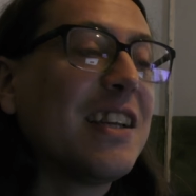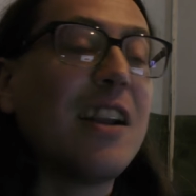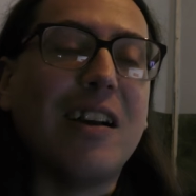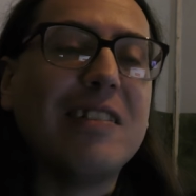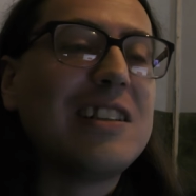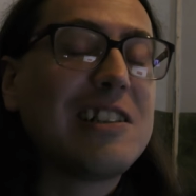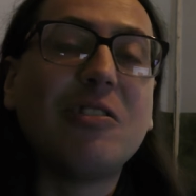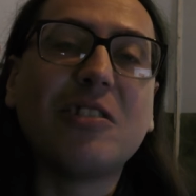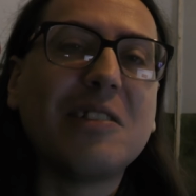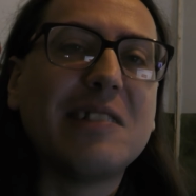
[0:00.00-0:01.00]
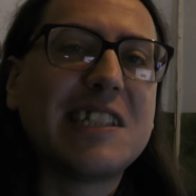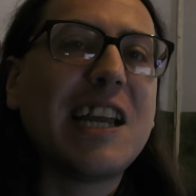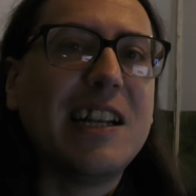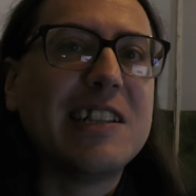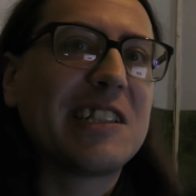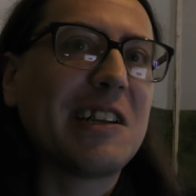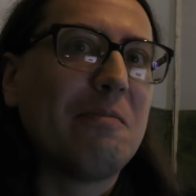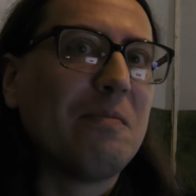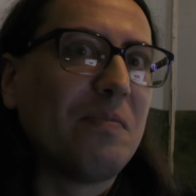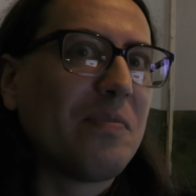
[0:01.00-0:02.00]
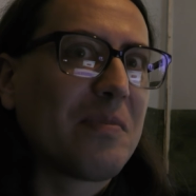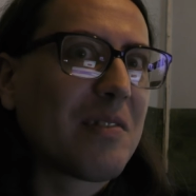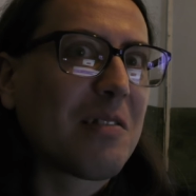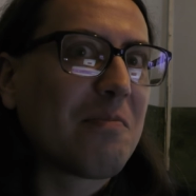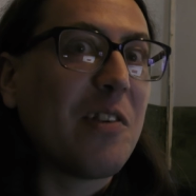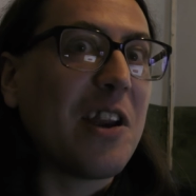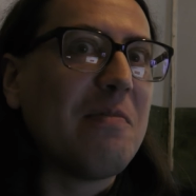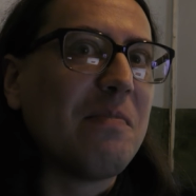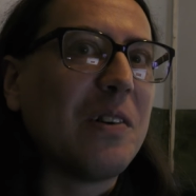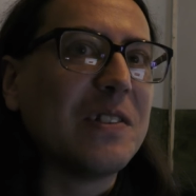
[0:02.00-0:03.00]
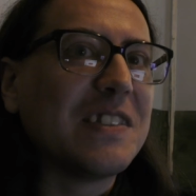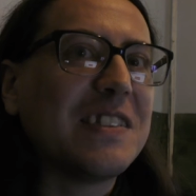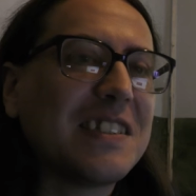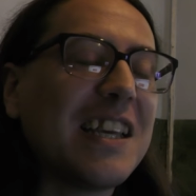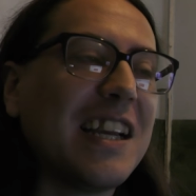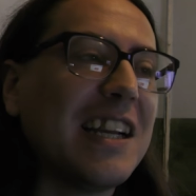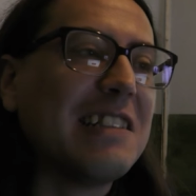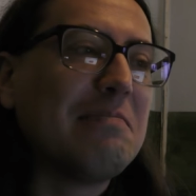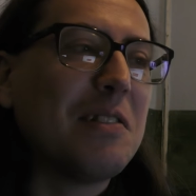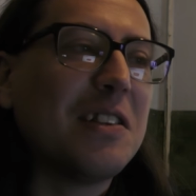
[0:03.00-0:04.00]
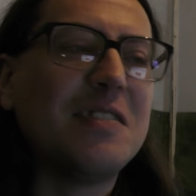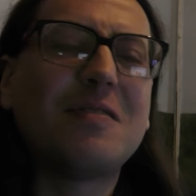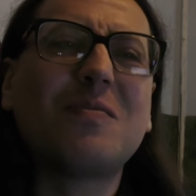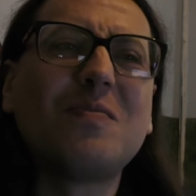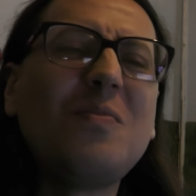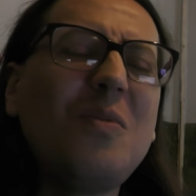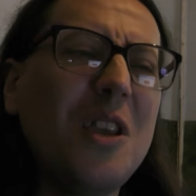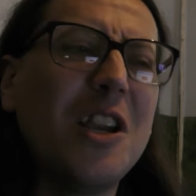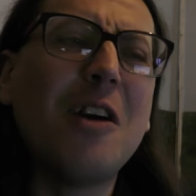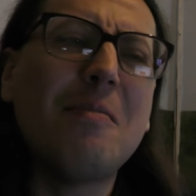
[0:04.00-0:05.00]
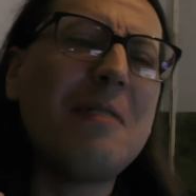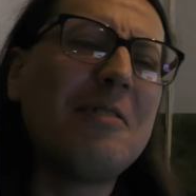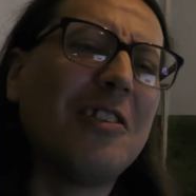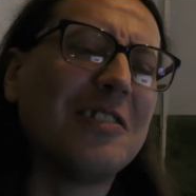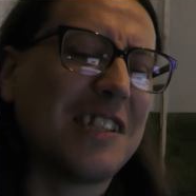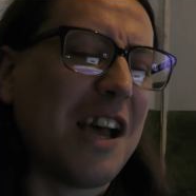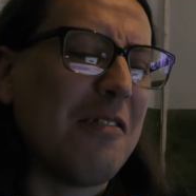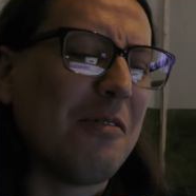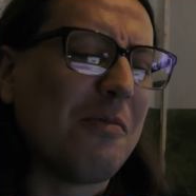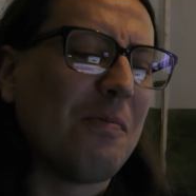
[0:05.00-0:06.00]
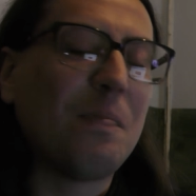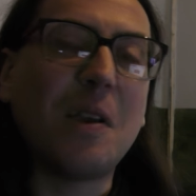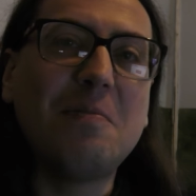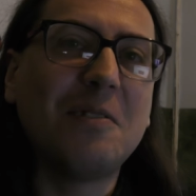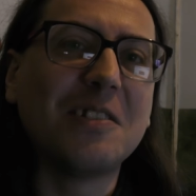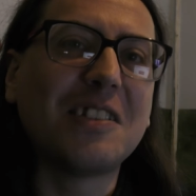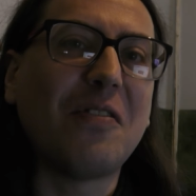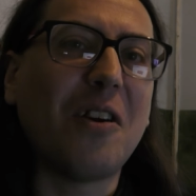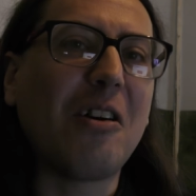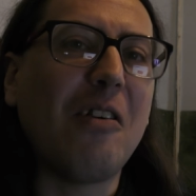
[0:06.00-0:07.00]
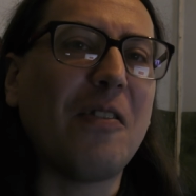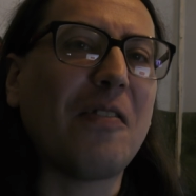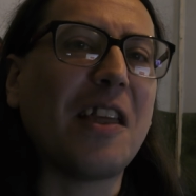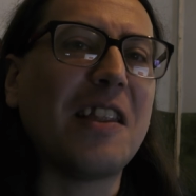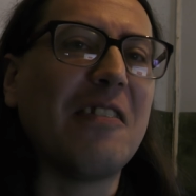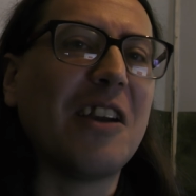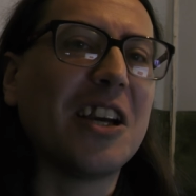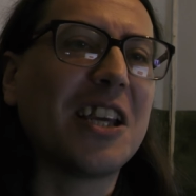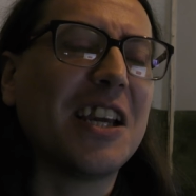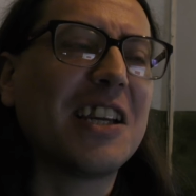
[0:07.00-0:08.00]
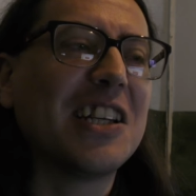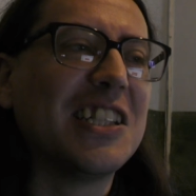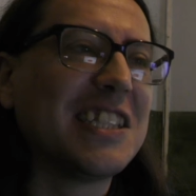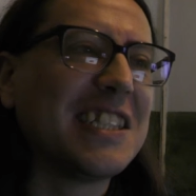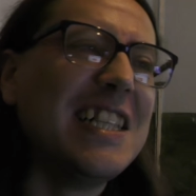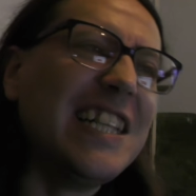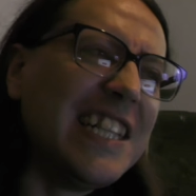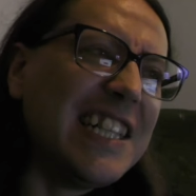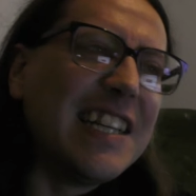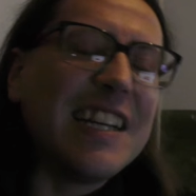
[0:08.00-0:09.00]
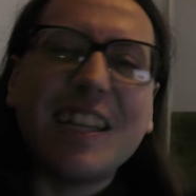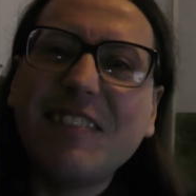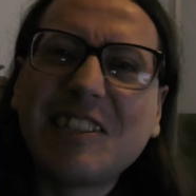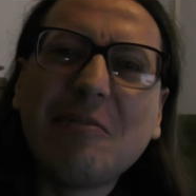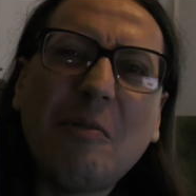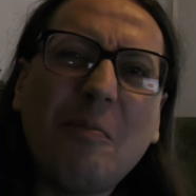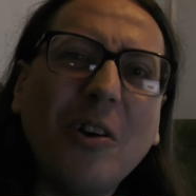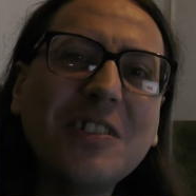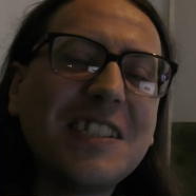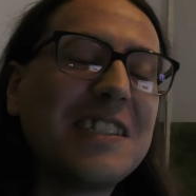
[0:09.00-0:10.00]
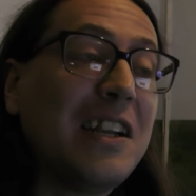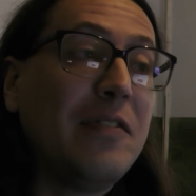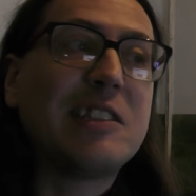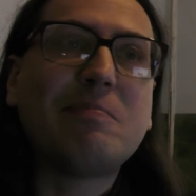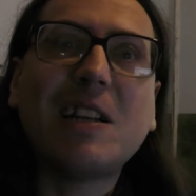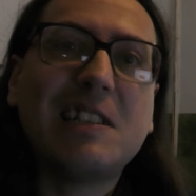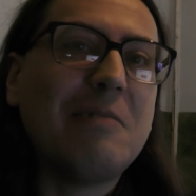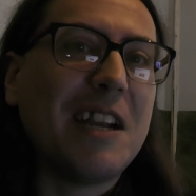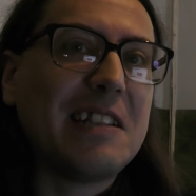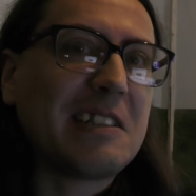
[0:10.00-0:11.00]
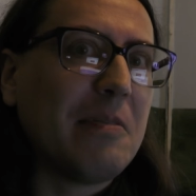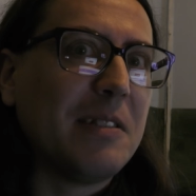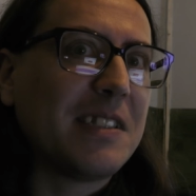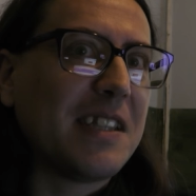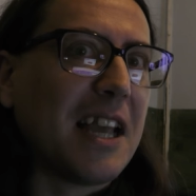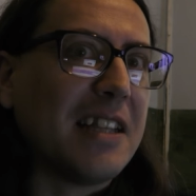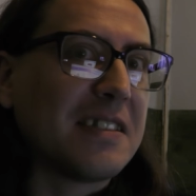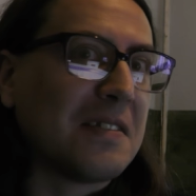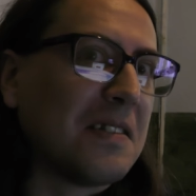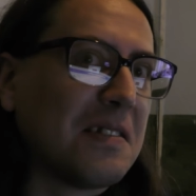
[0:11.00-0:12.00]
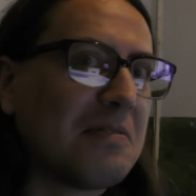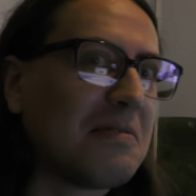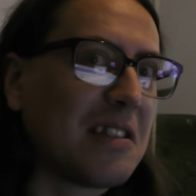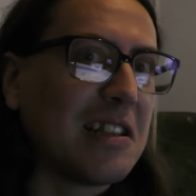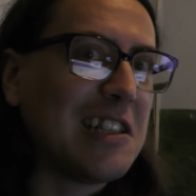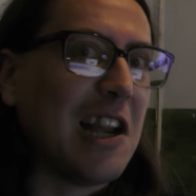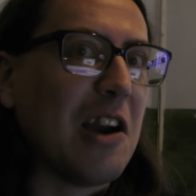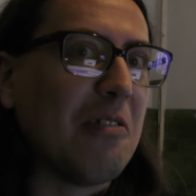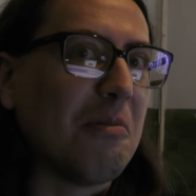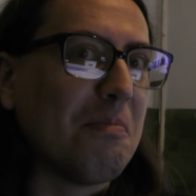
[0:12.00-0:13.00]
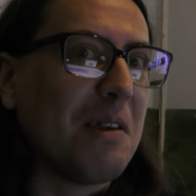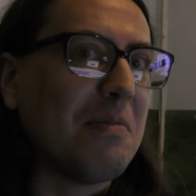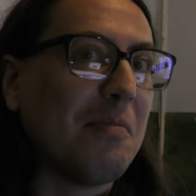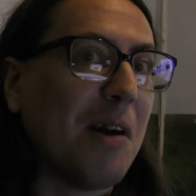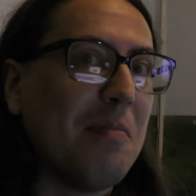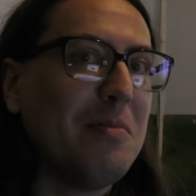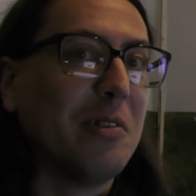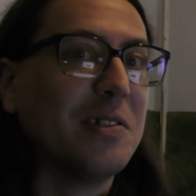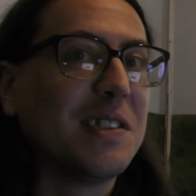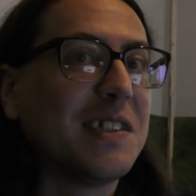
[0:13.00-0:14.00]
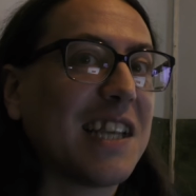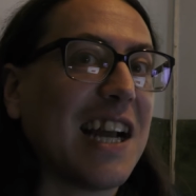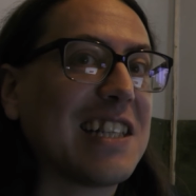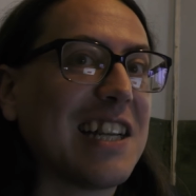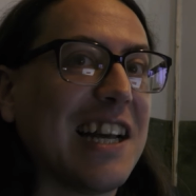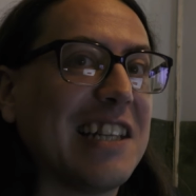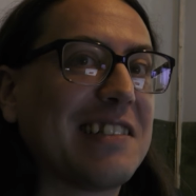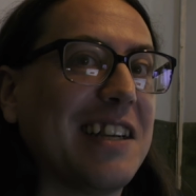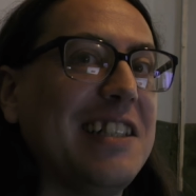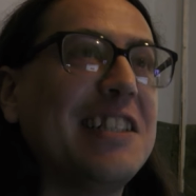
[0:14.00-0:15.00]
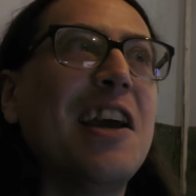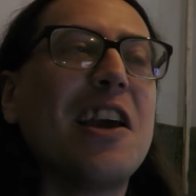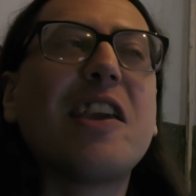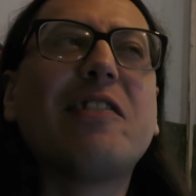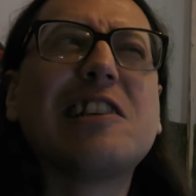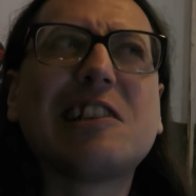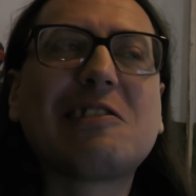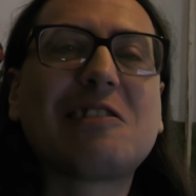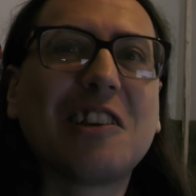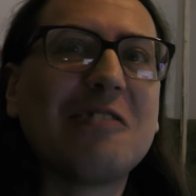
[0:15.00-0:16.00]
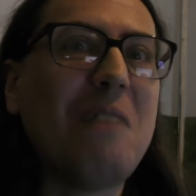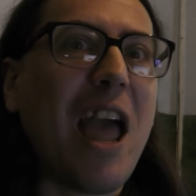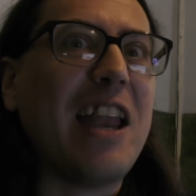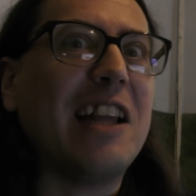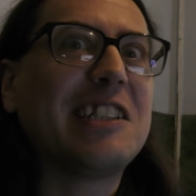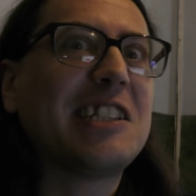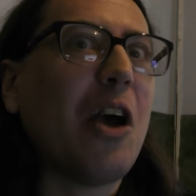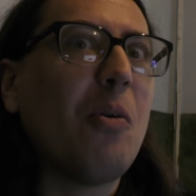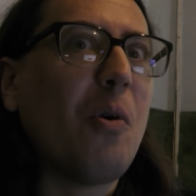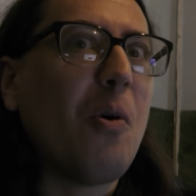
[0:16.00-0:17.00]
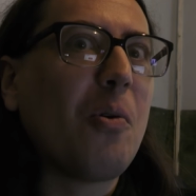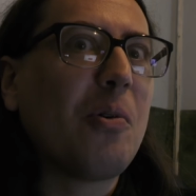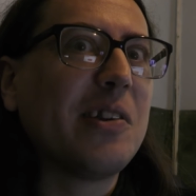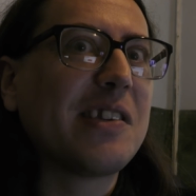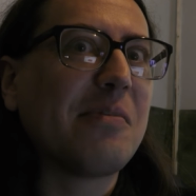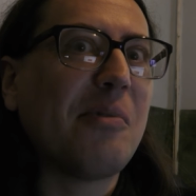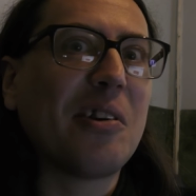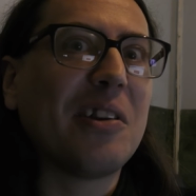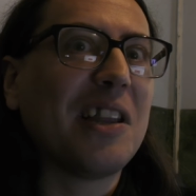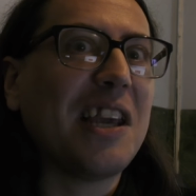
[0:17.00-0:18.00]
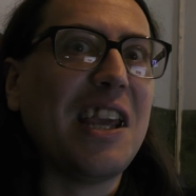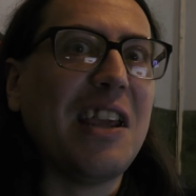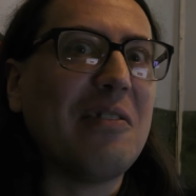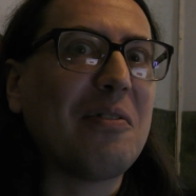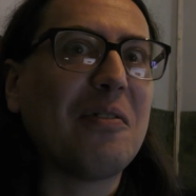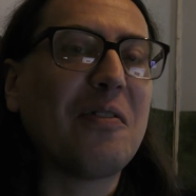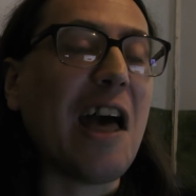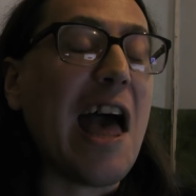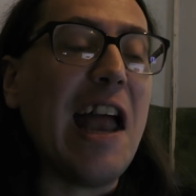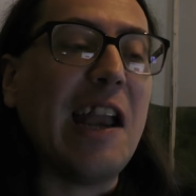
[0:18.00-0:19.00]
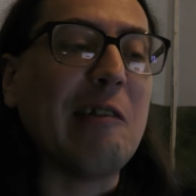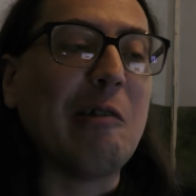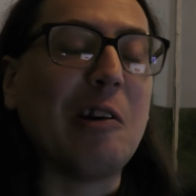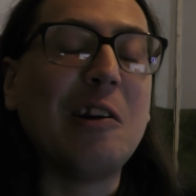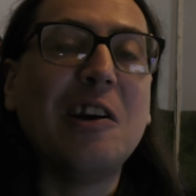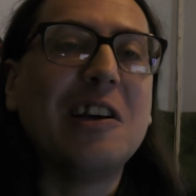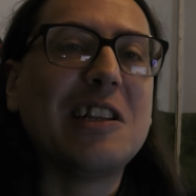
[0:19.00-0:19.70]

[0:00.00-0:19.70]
You know, sure, you were saying some pretty important things, but, you know, maybe not tell people to fuck off if they don't like it, because if someone wanted to leave, especially when it's coming to the end of the the show when people might be wanting to catch their last trains, you just made it so awkward to want to leave for anyone.